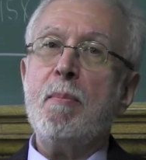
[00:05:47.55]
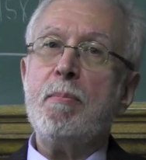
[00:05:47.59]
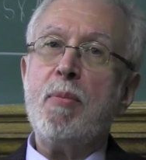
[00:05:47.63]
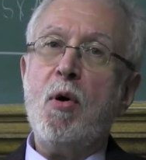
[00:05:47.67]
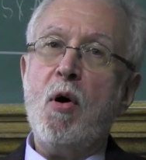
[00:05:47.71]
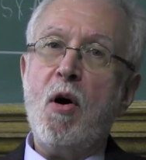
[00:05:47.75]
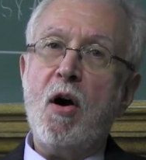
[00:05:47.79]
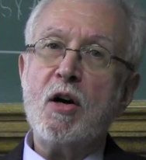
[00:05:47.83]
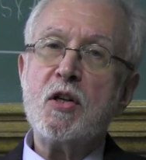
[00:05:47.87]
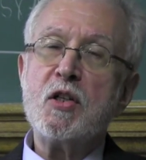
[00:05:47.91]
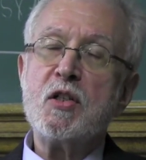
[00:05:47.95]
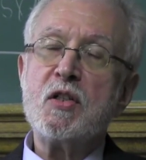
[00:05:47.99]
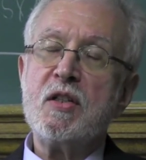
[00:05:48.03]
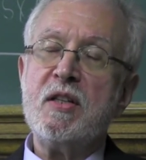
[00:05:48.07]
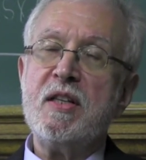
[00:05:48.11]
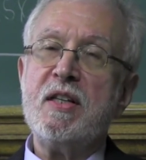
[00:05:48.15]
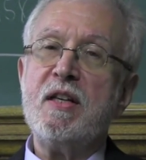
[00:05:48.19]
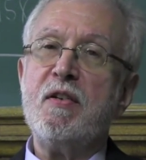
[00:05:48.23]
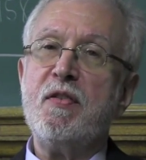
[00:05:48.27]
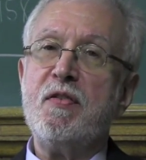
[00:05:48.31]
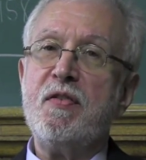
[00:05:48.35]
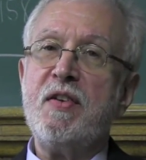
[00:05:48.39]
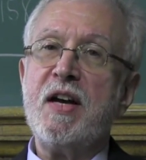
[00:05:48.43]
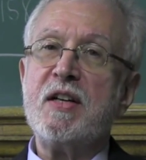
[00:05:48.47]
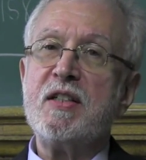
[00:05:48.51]

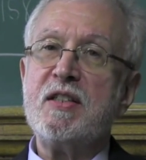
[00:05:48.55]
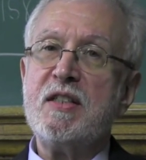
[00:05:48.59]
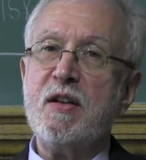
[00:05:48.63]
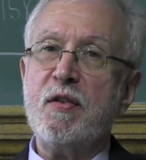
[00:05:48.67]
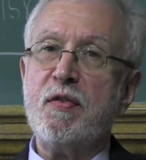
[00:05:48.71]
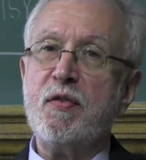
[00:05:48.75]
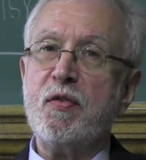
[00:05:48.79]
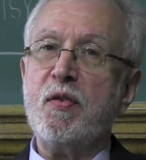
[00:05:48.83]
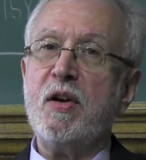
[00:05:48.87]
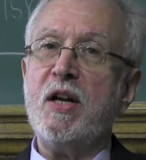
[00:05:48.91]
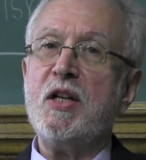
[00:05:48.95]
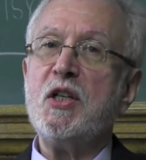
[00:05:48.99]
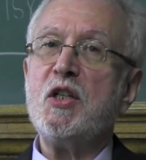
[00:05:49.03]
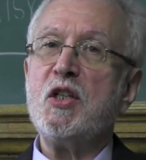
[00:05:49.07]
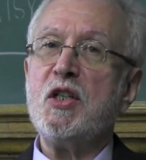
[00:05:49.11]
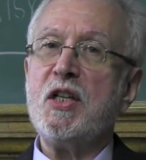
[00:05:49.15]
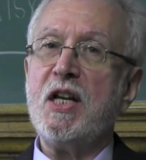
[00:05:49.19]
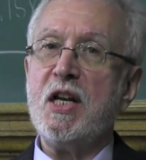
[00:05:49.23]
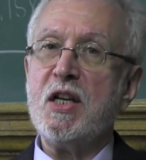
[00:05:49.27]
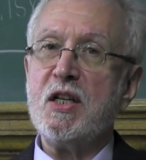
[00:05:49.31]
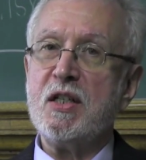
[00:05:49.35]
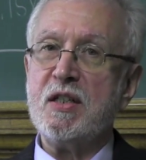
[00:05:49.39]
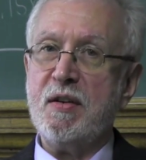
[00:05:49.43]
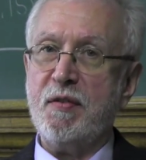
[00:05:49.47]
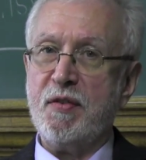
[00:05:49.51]
partially affect
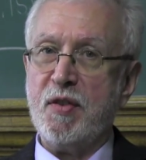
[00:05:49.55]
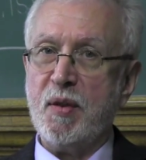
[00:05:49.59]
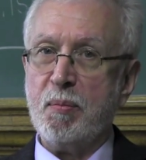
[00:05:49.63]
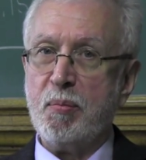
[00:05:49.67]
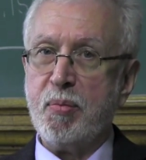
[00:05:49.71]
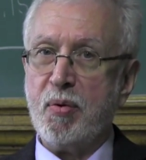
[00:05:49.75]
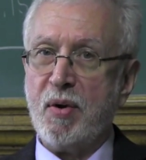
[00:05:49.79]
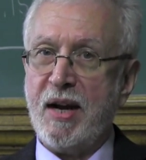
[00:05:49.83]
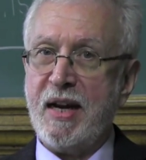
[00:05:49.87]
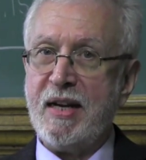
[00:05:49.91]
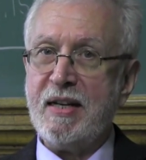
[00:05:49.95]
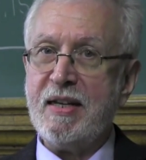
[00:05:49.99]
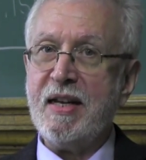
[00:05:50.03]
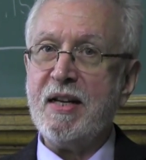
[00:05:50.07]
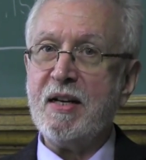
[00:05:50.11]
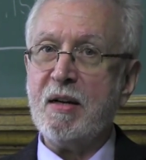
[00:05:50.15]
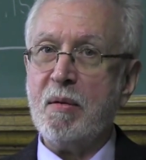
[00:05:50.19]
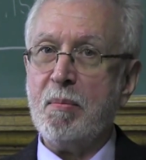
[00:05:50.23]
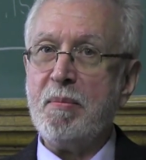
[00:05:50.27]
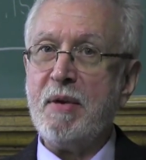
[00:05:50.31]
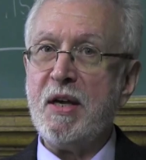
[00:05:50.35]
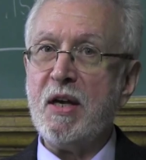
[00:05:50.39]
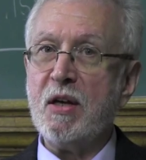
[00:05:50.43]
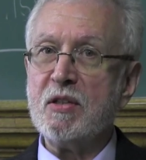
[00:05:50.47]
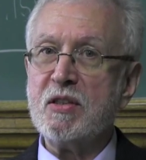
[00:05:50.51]
differentiation of the brain in
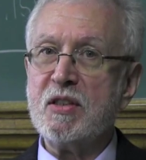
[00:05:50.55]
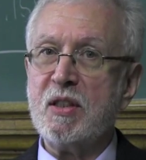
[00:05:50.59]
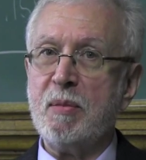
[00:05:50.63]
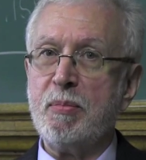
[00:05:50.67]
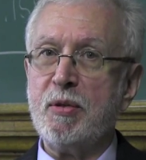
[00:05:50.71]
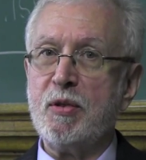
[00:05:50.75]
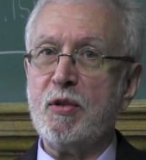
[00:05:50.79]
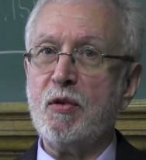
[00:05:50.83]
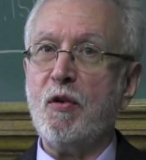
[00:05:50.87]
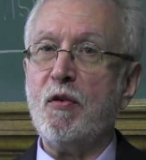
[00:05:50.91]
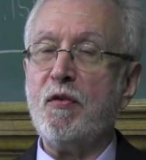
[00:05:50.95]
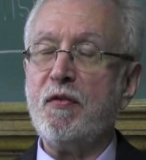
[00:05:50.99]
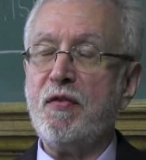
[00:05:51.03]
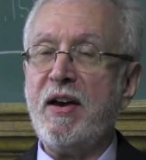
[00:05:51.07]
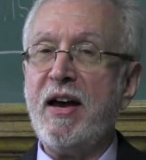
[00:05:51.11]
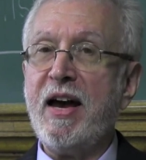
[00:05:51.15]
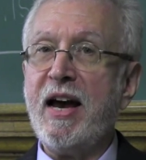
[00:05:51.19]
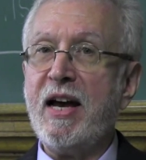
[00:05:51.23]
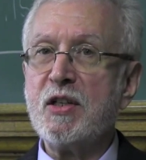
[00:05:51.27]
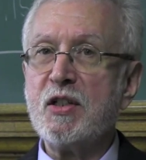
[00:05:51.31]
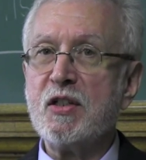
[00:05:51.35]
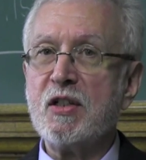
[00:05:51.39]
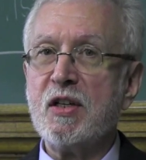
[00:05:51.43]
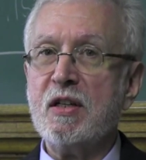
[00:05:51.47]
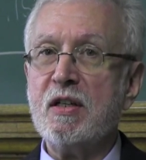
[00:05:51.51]
a male typical
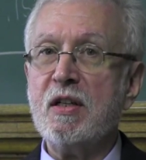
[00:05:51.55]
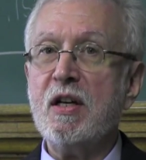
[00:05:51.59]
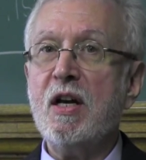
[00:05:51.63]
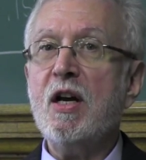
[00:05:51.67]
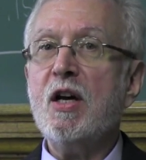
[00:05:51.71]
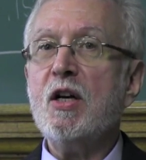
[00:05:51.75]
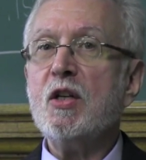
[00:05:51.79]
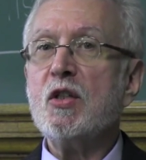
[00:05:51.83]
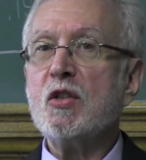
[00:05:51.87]
fashion,